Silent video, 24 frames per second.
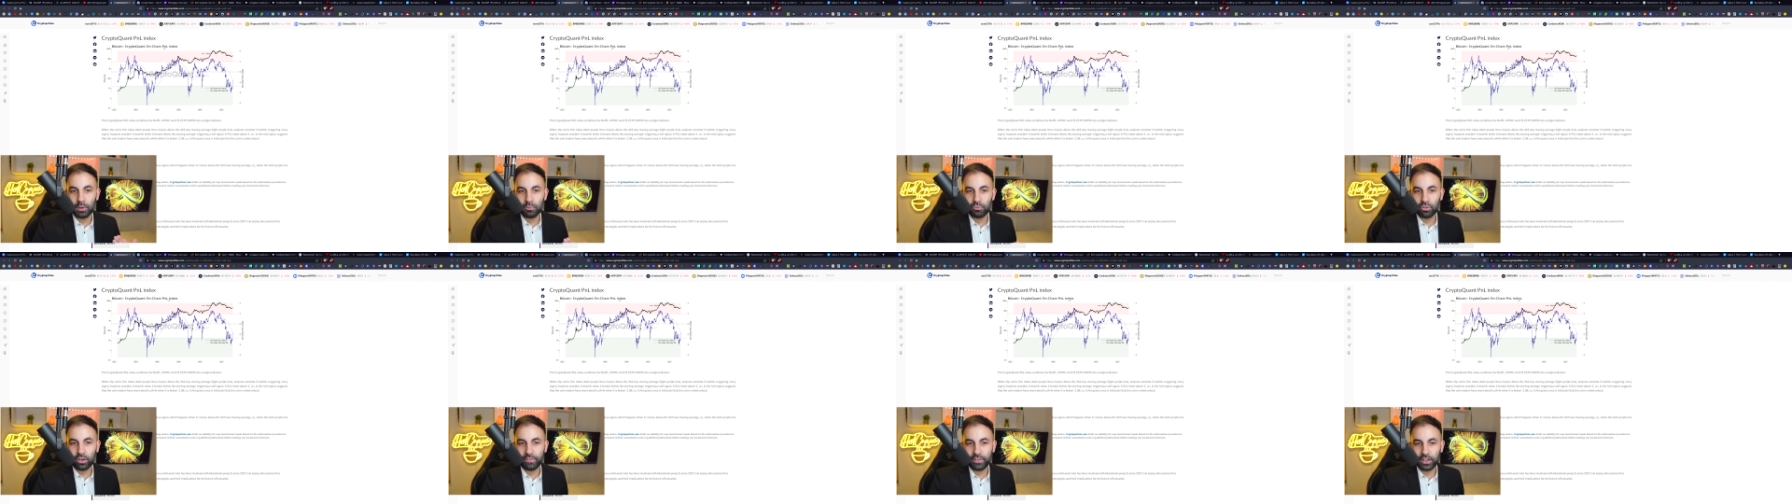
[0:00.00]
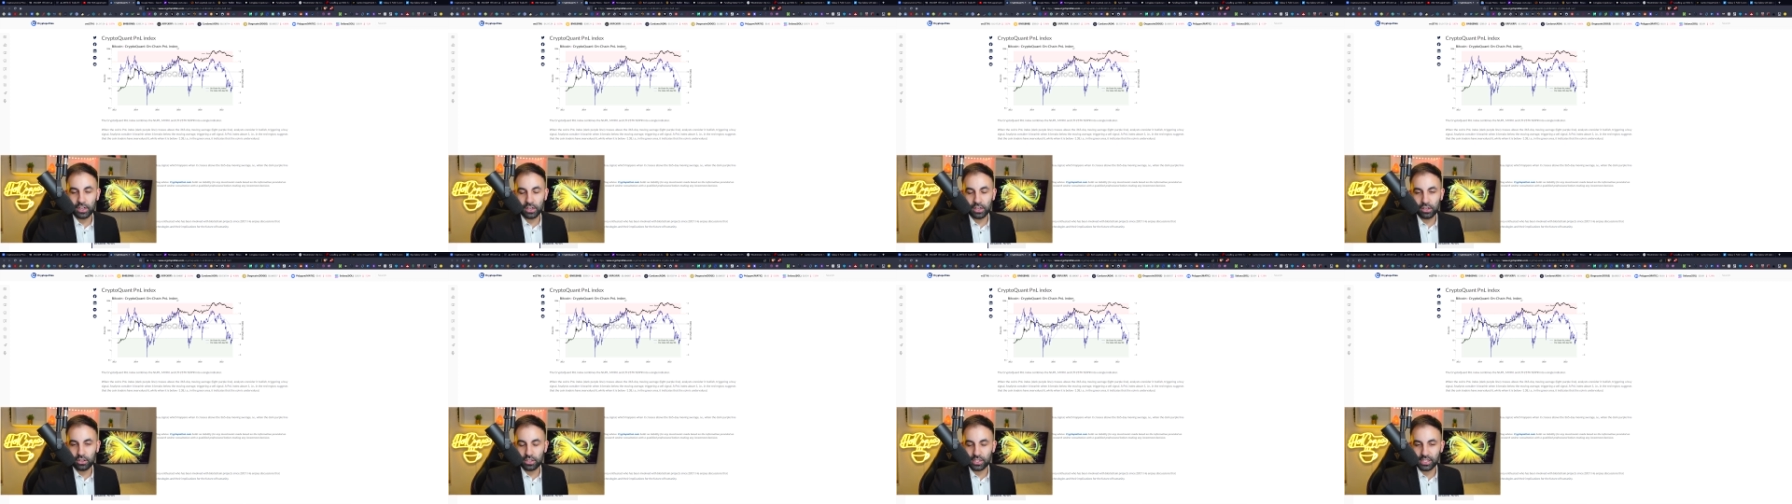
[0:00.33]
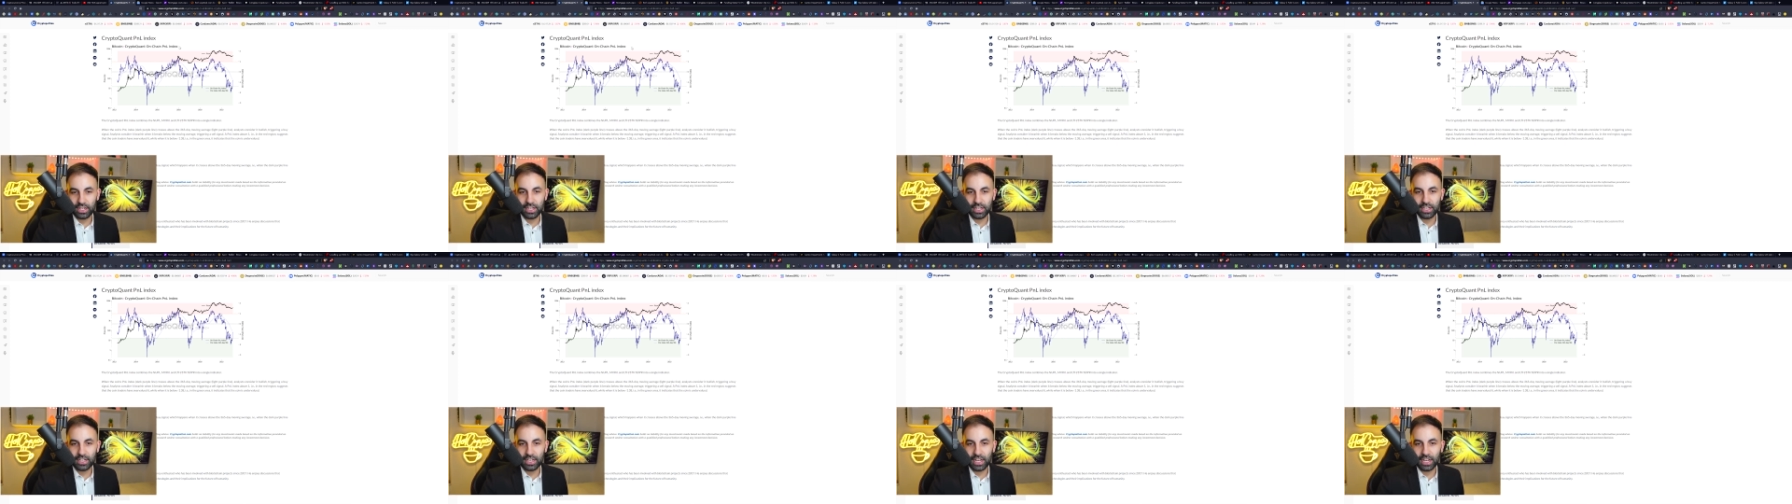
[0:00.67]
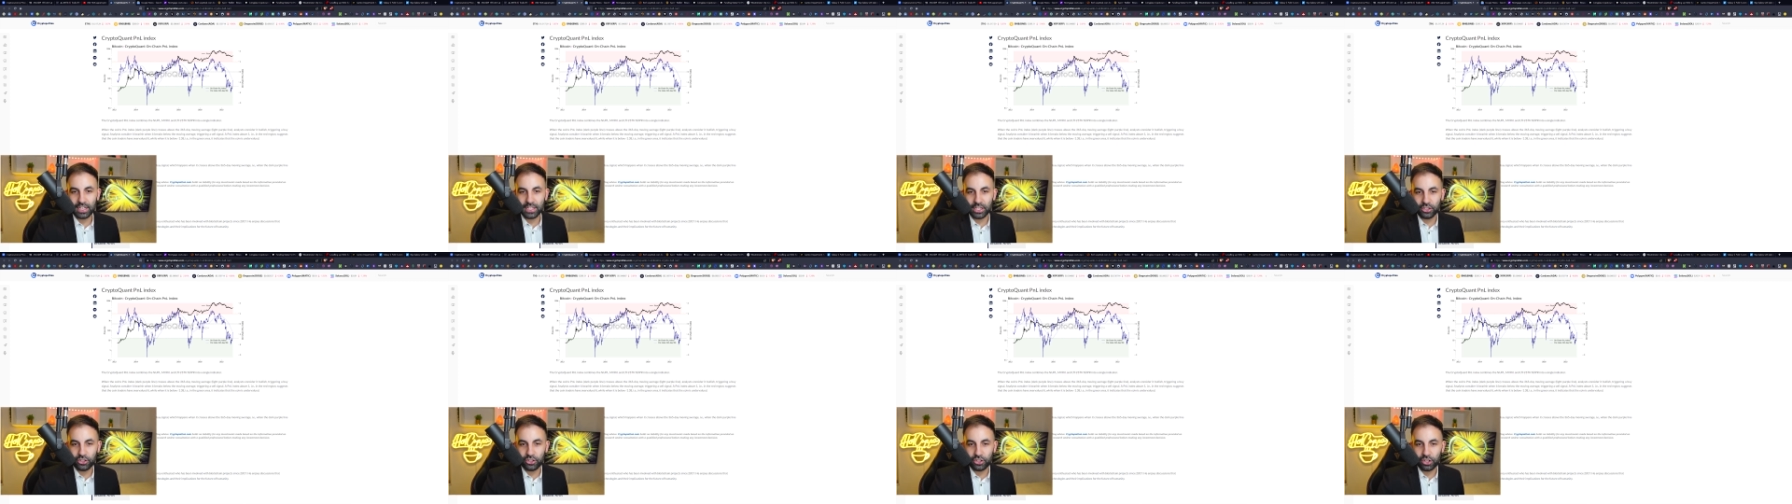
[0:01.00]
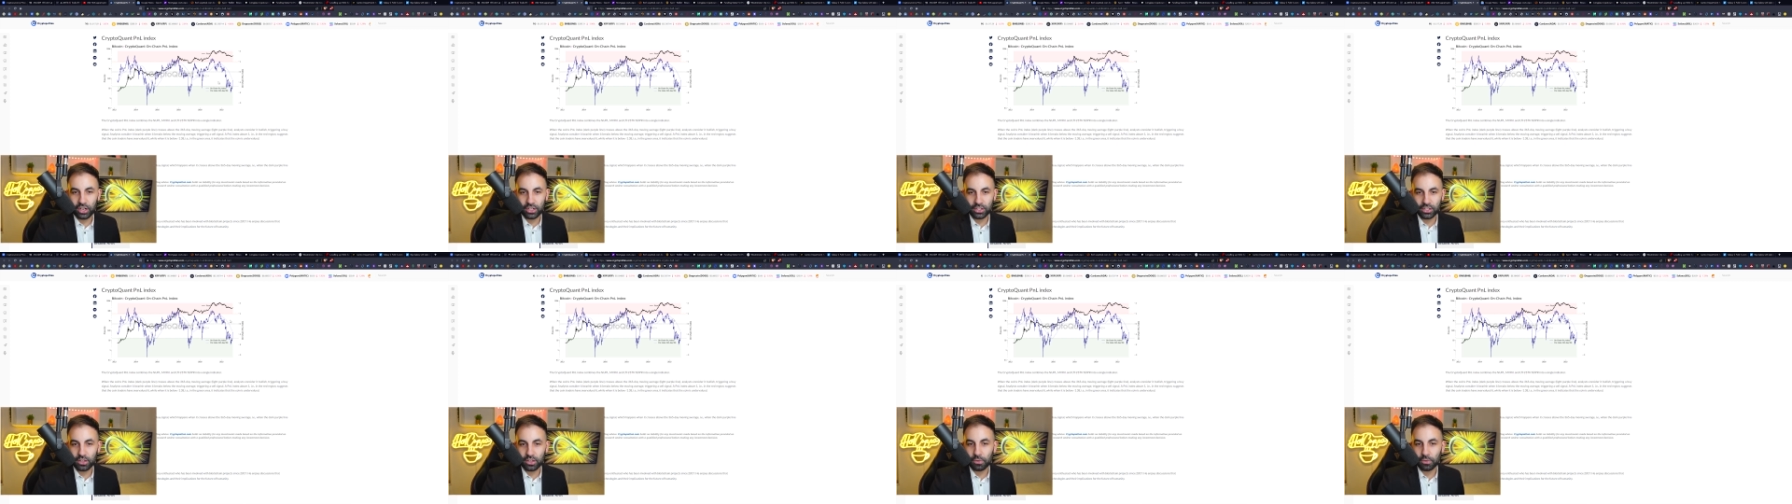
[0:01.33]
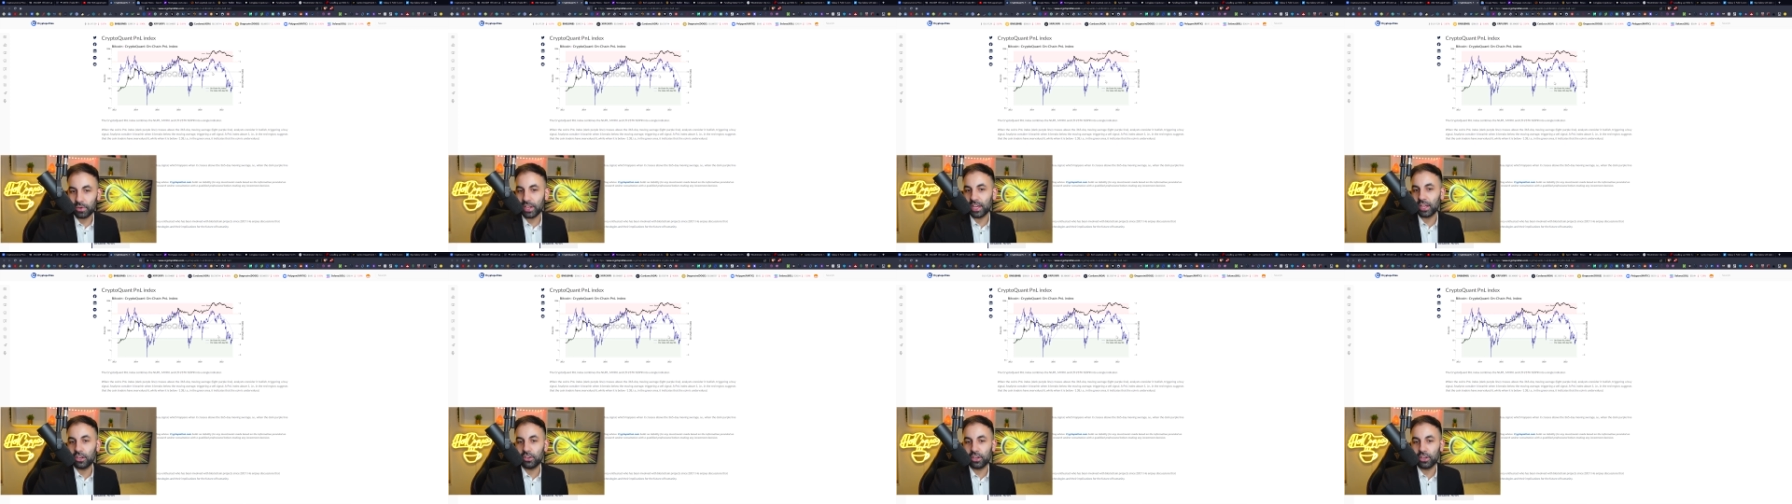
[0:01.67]
Profit and Loss Index chart that
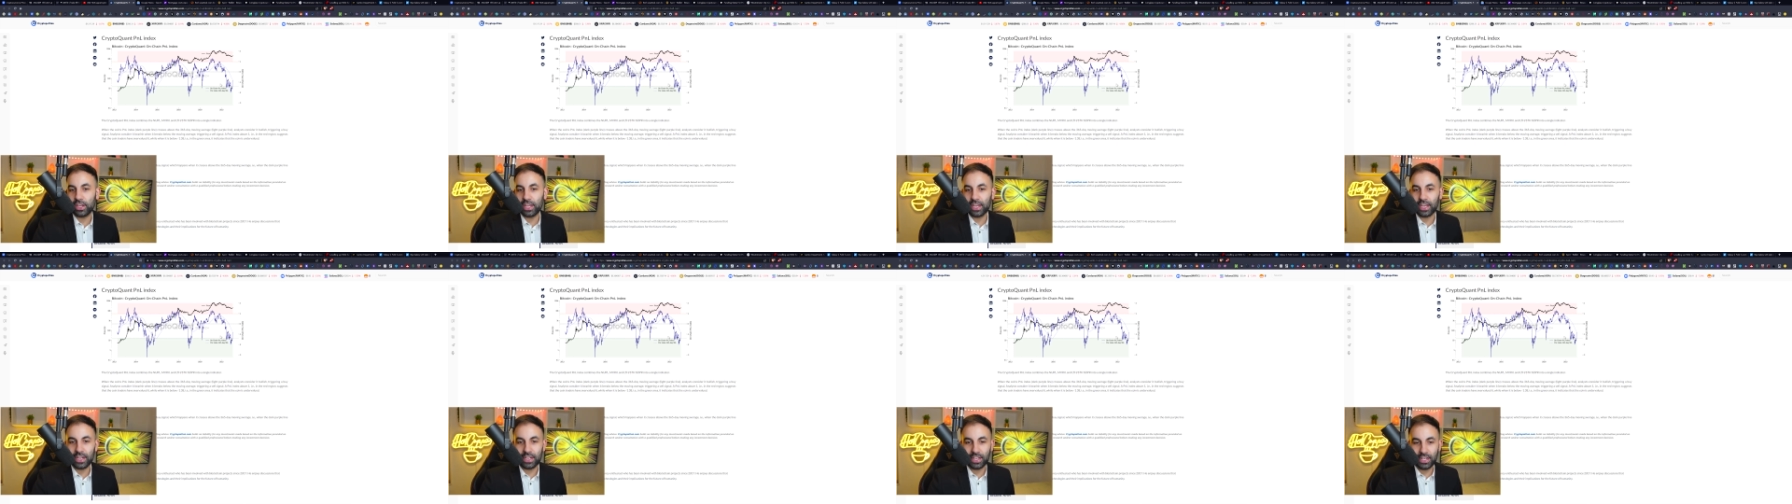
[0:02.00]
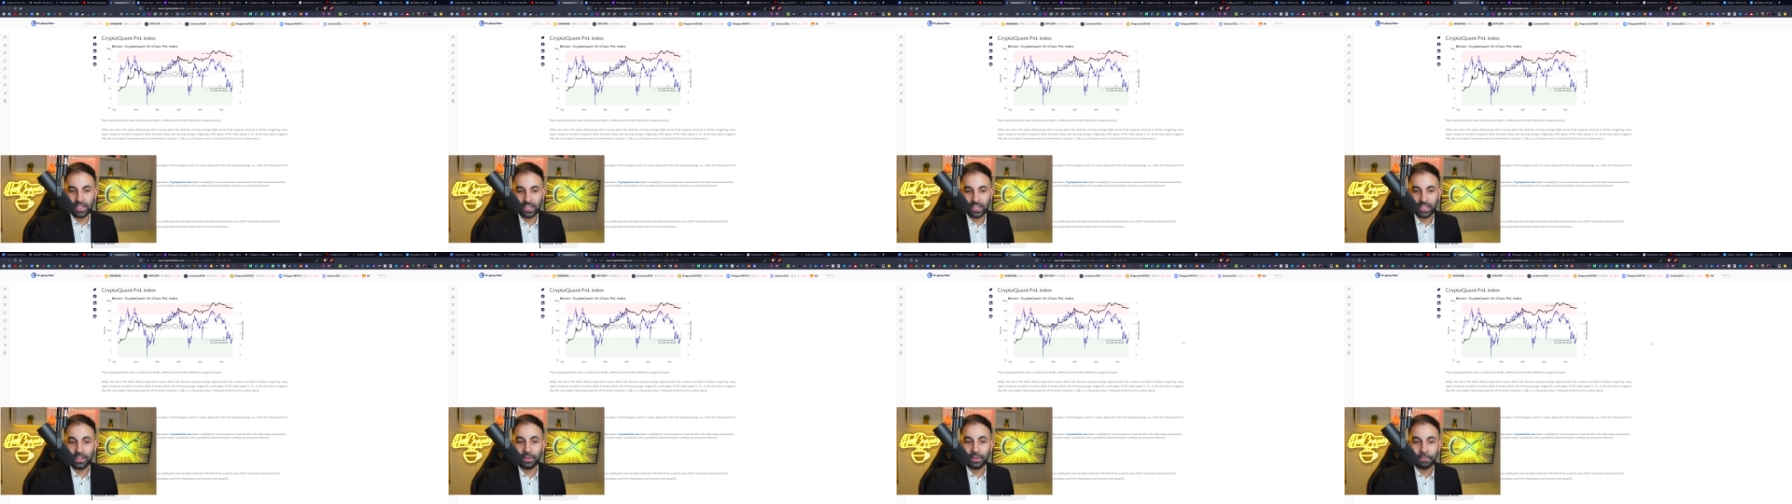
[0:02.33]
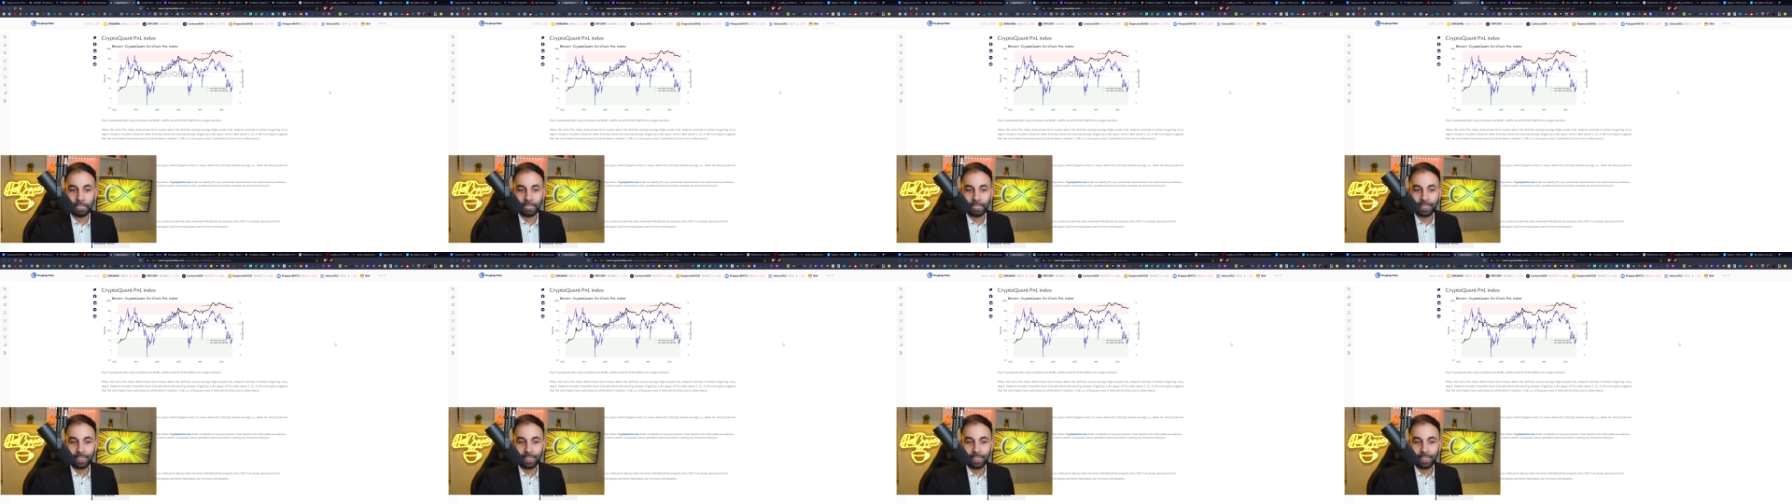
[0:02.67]
we are looking at here.